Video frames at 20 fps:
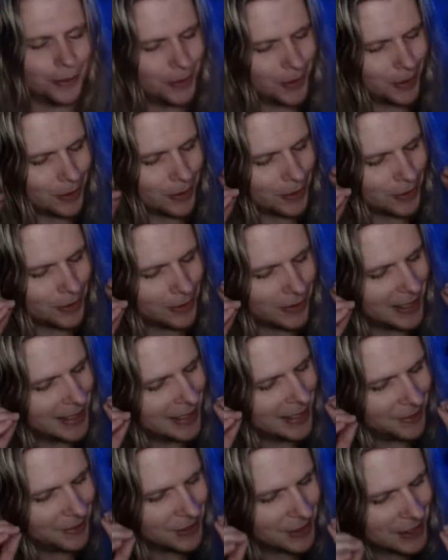Ooh,
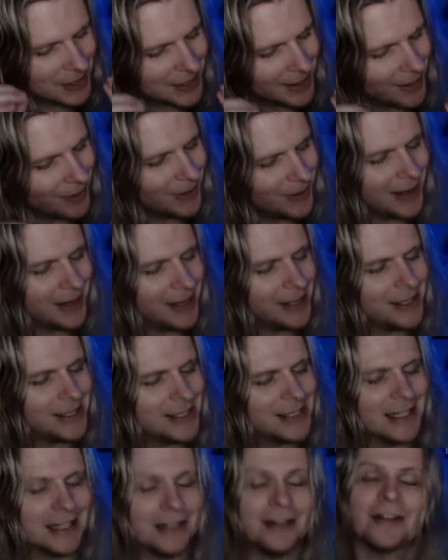it looks so
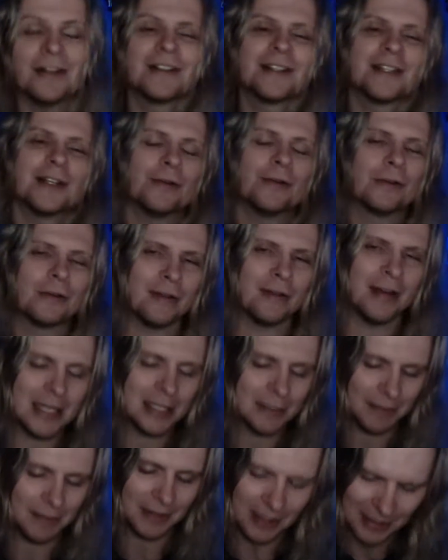nice. It looks so
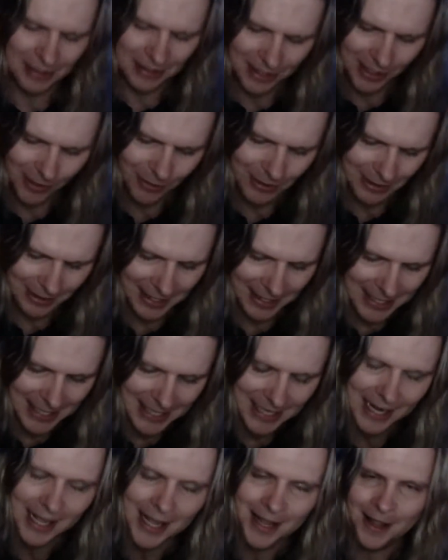crisp. It looks so
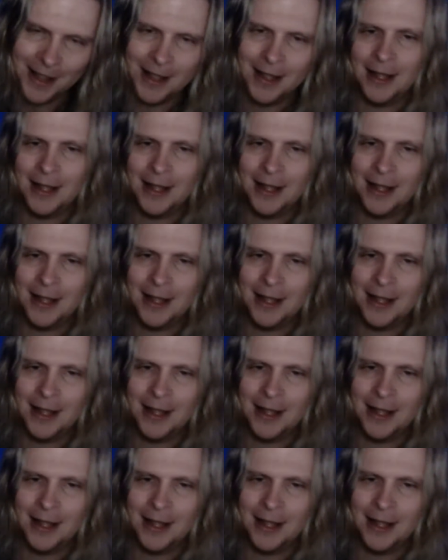clean.